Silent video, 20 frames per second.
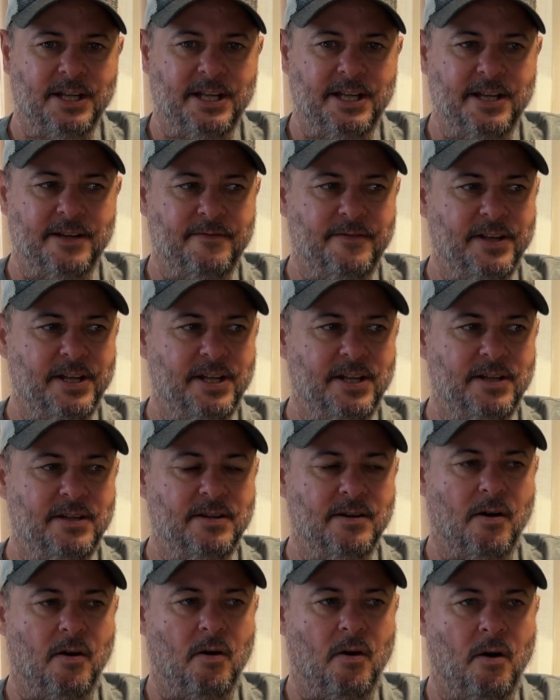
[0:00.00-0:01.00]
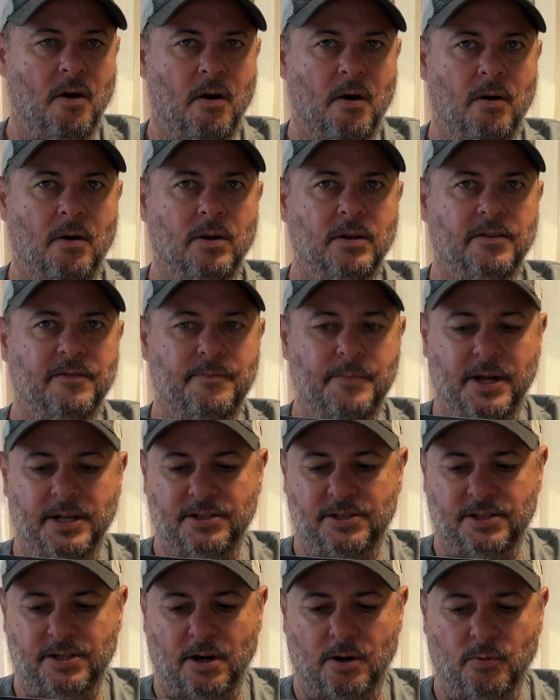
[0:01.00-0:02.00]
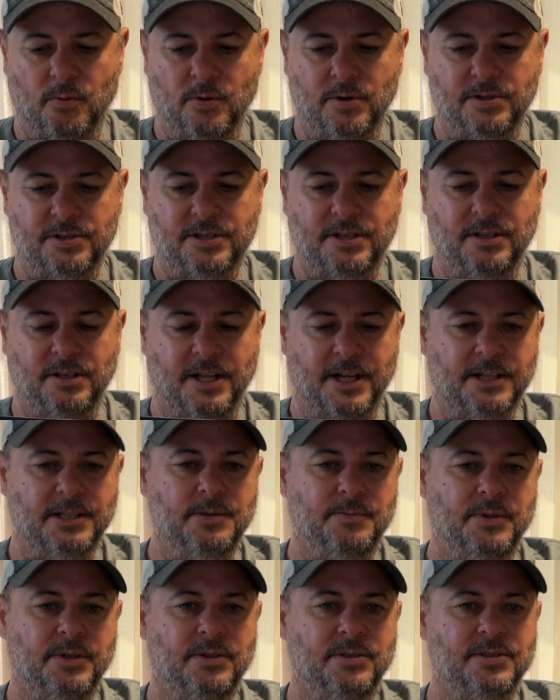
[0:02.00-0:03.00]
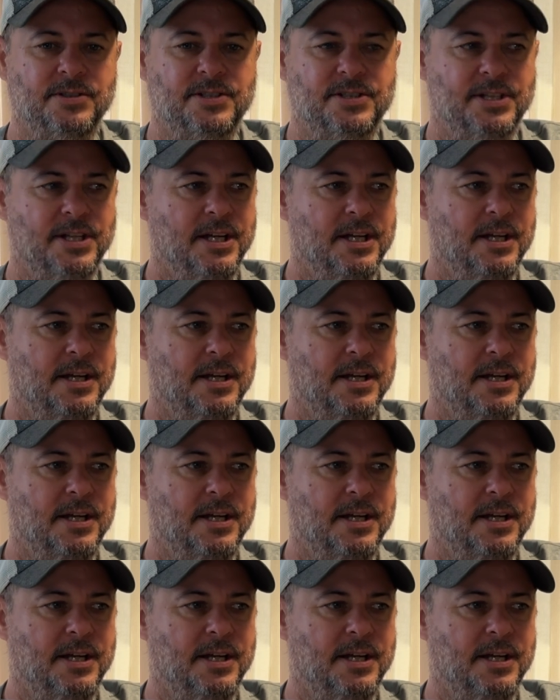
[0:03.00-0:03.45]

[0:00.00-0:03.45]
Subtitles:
giving all of my Star Wars collectibles